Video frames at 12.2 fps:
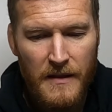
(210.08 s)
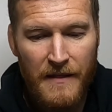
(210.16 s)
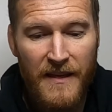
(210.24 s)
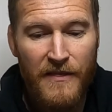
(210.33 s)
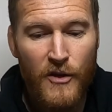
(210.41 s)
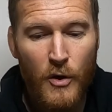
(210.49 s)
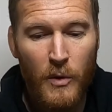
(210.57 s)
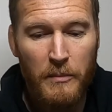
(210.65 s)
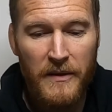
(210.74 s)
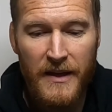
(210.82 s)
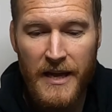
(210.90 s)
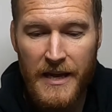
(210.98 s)
And then there will
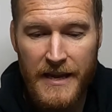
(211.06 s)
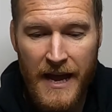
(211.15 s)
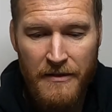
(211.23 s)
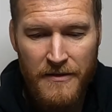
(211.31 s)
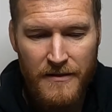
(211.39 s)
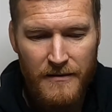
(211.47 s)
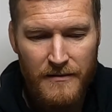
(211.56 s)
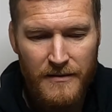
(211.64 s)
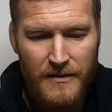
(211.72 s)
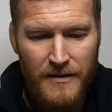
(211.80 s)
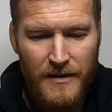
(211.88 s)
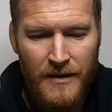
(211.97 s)
be the heat death.
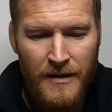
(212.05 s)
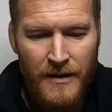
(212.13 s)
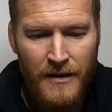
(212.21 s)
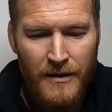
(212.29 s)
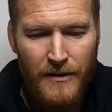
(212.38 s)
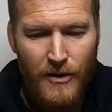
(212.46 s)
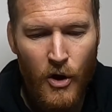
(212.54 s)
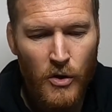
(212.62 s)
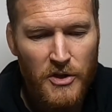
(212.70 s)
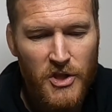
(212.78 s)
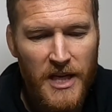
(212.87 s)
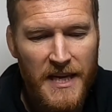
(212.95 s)
All
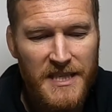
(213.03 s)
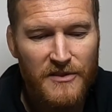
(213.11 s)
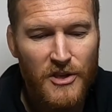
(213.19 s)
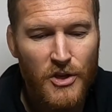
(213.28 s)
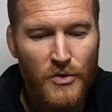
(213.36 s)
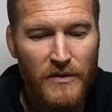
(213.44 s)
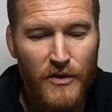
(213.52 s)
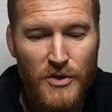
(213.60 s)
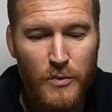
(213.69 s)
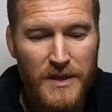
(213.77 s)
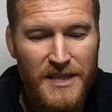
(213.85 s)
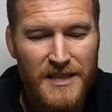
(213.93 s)
the change in the
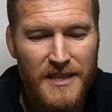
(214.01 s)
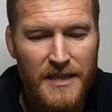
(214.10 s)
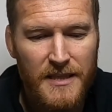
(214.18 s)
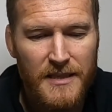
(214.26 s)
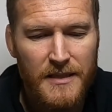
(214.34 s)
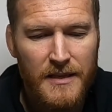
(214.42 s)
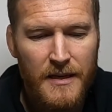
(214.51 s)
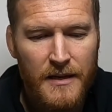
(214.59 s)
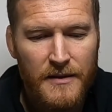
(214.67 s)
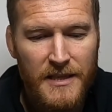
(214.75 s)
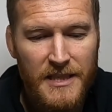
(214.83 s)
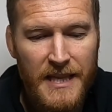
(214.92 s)
universe will cease.
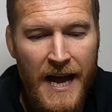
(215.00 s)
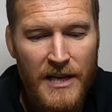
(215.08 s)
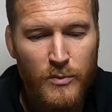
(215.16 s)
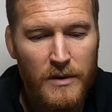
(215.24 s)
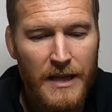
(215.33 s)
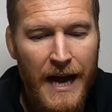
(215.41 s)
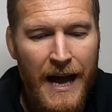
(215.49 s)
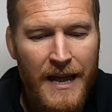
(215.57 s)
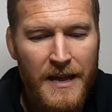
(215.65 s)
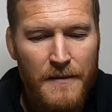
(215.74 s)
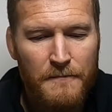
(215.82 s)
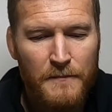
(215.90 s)
The stars will
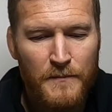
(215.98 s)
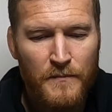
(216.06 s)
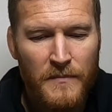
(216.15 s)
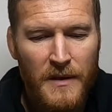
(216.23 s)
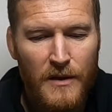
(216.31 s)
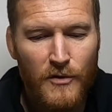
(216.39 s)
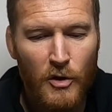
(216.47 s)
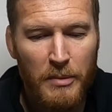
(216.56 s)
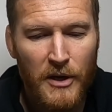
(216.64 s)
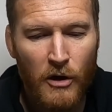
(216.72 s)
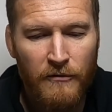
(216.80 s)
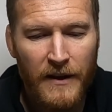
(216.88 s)
die. There'll
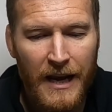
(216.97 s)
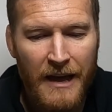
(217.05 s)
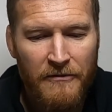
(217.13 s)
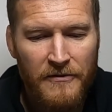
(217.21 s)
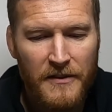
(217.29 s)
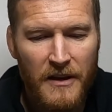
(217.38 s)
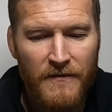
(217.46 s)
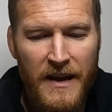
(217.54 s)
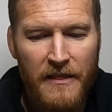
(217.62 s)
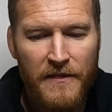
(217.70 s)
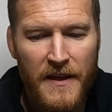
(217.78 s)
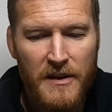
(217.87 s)
be nothing left of
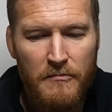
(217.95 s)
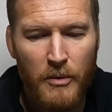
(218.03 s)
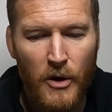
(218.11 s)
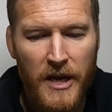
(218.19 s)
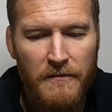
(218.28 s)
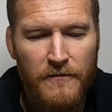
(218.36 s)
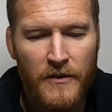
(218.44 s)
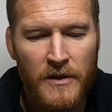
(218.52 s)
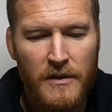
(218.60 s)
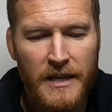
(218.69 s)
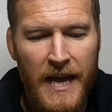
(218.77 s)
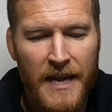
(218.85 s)
anything but
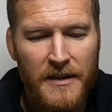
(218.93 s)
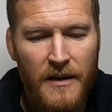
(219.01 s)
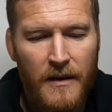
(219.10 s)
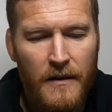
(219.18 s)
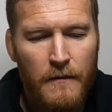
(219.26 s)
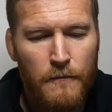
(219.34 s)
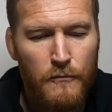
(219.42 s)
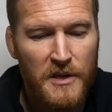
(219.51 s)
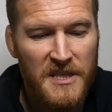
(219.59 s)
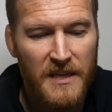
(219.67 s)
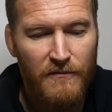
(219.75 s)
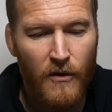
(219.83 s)
infinite, dead,
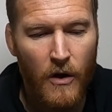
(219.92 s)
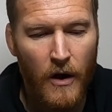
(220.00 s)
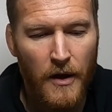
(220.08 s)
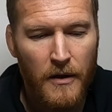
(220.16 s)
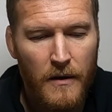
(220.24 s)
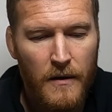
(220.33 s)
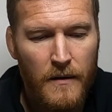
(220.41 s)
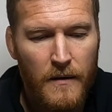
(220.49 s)
freezing void.